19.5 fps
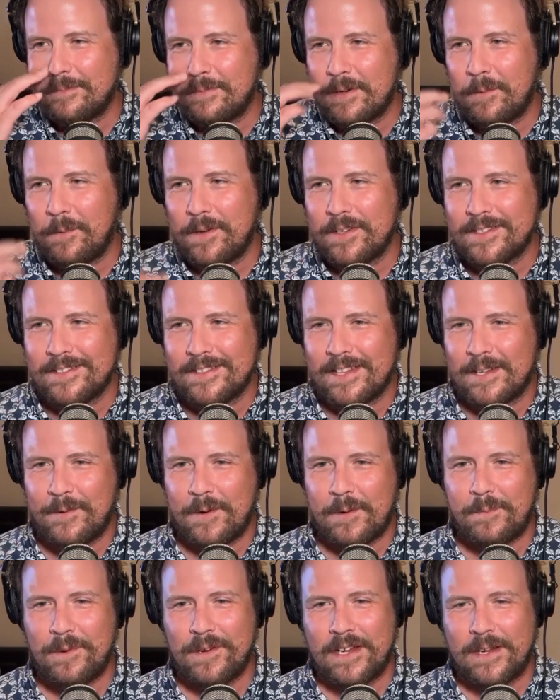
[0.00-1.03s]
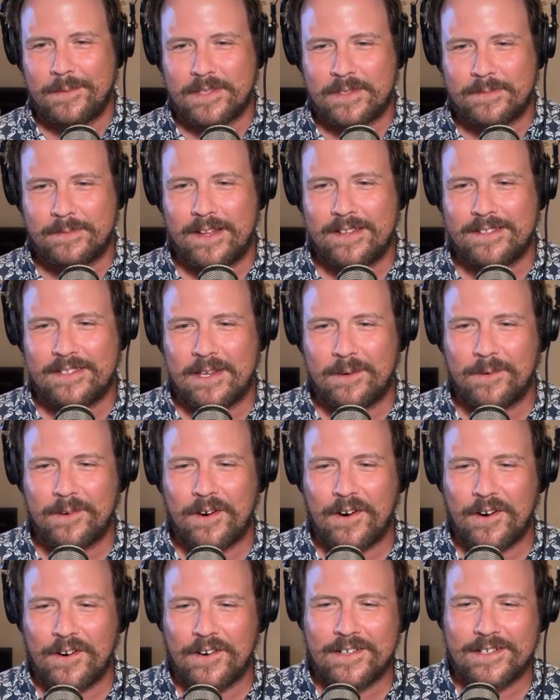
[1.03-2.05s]
but it wasn't like we were putting him in spots that were
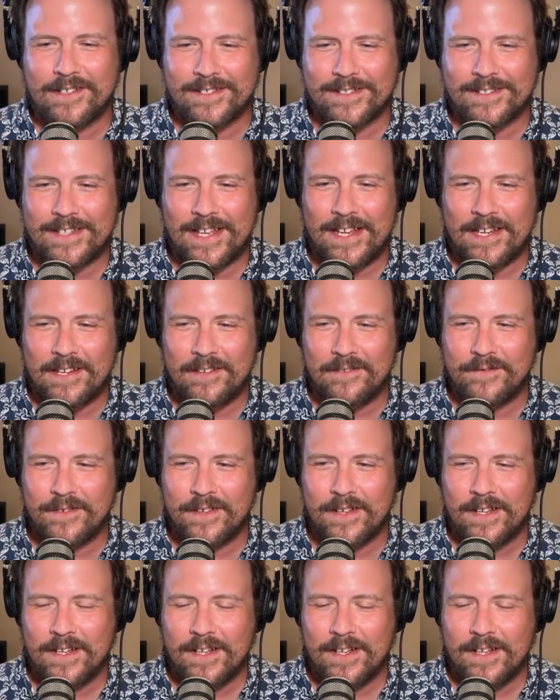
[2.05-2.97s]
hard to save.